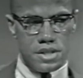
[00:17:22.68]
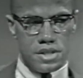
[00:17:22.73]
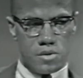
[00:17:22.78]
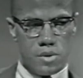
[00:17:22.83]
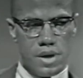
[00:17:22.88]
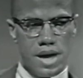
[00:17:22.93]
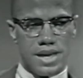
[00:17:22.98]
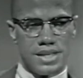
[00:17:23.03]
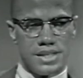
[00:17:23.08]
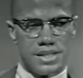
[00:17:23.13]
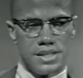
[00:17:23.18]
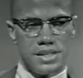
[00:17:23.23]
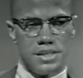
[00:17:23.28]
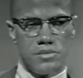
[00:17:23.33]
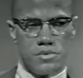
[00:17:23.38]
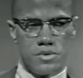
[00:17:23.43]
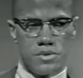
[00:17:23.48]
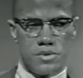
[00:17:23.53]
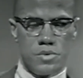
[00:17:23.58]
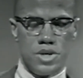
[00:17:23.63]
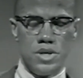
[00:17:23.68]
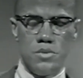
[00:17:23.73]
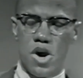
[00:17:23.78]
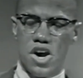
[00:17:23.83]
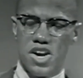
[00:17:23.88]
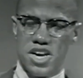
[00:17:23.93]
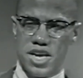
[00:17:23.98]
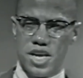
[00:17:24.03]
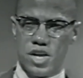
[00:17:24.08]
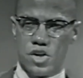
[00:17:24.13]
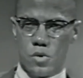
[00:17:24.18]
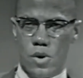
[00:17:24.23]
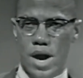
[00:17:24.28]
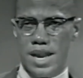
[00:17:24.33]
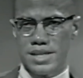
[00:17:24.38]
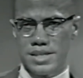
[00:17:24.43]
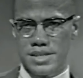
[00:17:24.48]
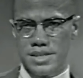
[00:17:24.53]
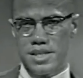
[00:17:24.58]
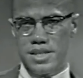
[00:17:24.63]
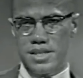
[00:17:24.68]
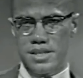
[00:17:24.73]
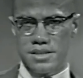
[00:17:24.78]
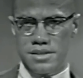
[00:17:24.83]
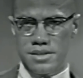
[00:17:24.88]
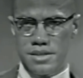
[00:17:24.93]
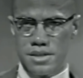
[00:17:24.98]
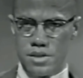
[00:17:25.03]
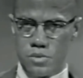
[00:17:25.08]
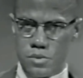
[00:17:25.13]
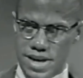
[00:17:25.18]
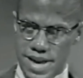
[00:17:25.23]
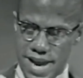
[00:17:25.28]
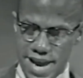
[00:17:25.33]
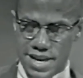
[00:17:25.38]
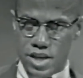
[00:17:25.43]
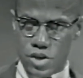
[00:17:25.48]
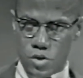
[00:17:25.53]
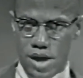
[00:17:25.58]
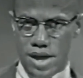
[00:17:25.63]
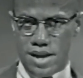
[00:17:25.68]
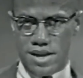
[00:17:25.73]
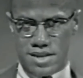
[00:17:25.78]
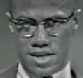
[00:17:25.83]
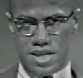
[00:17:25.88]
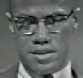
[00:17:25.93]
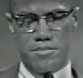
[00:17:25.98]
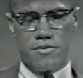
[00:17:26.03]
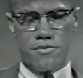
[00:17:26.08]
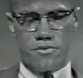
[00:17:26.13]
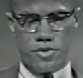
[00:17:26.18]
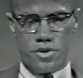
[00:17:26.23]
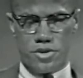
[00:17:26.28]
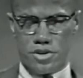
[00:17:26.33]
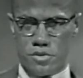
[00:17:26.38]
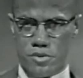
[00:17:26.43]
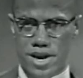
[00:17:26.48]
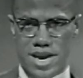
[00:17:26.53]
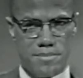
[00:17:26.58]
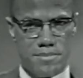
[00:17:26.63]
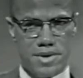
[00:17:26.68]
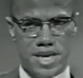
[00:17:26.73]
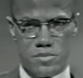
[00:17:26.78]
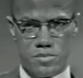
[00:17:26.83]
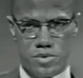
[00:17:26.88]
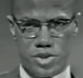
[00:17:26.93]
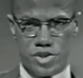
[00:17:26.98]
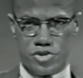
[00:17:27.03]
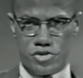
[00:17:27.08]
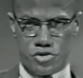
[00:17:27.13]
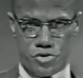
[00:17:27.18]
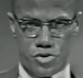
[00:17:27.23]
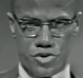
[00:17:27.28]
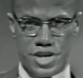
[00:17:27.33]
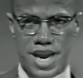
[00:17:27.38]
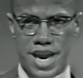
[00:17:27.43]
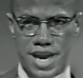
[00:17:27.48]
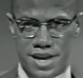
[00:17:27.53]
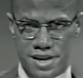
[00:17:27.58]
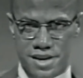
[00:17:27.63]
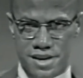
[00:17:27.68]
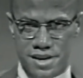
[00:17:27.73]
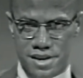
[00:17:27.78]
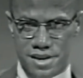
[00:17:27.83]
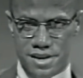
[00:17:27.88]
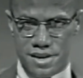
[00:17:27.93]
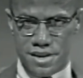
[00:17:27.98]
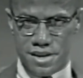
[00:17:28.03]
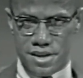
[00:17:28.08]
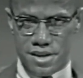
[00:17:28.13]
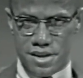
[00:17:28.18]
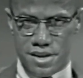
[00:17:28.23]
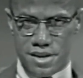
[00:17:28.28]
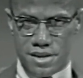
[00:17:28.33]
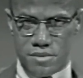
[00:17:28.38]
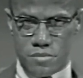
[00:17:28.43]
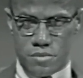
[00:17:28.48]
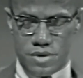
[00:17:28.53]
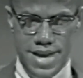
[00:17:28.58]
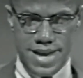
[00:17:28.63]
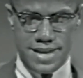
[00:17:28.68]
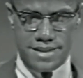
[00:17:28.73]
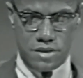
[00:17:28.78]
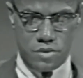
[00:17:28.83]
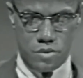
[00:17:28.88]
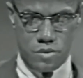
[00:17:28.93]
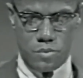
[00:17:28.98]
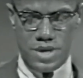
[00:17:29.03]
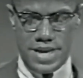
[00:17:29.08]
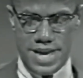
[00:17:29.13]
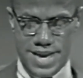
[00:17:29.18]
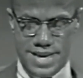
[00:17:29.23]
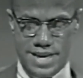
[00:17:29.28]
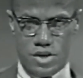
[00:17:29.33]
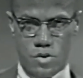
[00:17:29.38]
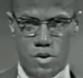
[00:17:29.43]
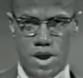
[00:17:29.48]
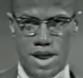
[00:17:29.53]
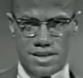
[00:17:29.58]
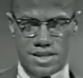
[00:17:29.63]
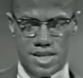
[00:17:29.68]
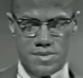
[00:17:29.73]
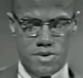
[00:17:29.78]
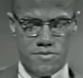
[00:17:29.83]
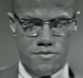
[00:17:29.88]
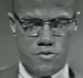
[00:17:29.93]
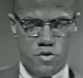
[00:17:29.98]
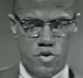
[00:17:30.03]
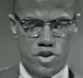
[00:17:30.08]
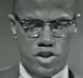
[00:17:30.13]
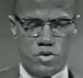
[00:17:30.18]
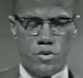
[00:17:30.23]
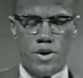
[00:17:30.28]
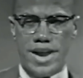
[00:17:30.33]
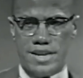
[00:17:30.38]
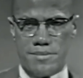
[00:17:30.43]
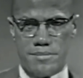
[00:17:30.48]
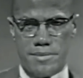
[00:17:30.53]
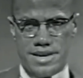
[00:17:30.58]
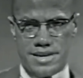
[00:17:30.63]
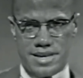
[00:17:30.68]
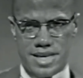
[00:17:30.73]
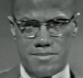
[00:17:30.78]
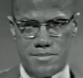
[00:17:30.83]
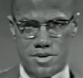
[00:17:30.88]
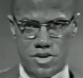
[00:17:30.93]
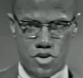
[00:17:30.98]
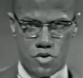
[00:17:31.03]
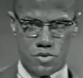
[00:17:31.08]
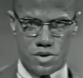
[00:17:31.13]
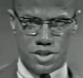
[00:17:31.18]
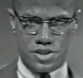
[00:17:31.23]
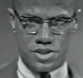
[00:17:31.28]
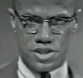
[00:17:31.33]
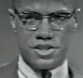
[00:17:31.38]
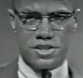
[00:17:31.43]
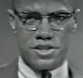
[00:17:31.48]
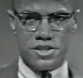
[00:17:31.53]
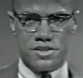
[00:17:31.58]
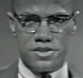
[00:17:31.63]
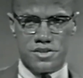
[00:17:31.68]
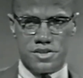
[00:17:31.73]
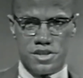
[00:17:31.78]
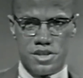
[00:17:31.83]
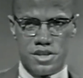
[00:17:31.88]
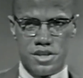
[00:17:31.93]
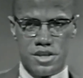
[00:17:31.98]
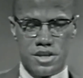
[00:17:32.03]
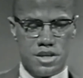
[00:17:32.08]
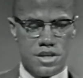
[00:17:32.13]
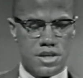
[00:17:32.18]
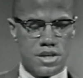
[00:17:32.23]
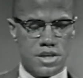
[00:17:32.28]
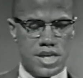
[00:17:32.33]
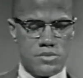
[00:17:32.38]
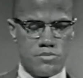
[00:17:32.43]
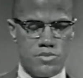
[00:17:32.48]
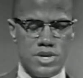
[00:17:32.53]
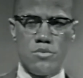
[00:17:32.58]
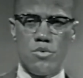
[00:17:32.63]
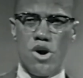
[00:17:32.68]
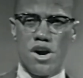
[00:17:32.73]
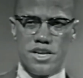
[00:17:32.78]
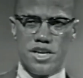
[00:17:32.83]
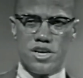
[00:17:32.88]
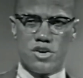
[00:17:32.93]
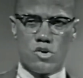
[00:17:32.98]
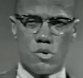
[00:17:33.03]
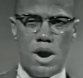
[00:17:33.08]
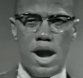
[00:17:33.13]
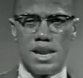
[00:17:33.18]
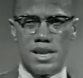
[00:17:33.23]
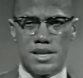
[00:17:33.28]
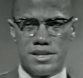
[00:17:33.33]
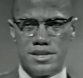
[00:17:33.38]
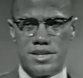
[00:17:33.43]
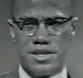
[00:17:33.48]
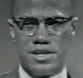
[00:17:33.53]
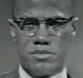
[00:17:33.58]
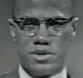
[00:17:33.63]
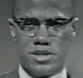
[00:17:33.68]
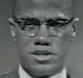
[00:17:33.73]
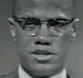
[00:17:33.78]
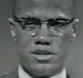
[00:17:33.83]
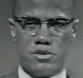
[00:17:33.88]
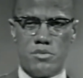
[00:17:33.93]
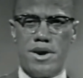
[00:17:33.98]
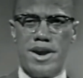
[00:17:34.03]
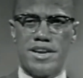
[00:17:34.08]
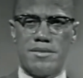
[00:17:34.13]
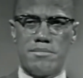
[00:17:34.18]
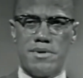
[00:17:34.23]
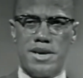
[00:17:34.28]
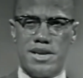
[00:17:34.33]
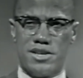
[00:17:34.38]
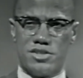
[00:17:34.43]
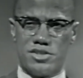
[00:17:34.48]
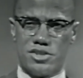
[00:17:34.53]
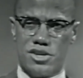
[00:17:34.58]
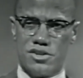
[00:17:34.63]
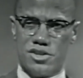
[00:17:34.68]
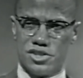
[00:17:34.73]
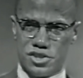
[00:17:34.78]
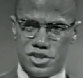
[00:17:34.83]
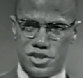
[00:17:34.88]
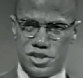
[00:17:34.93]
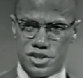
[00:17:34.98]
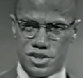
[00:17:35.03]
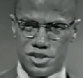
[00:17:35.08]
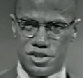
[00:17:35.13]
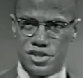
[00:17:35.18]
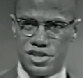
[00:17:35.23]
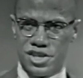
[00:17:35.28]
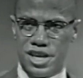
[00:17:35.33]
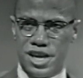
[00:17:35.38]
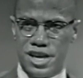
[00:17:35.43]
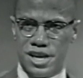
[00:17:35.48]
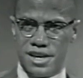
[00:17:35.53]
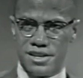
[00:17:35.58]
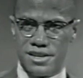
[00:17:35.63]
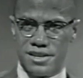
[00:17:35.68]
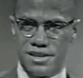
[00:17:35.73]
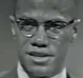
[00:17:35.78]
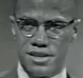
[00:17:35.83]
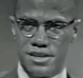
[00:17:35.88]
Equality, we want equality. We had equality before the white man was created. We had, the, we had equality before the white man came into existence. And we want equality whether the white man is on this earth or not.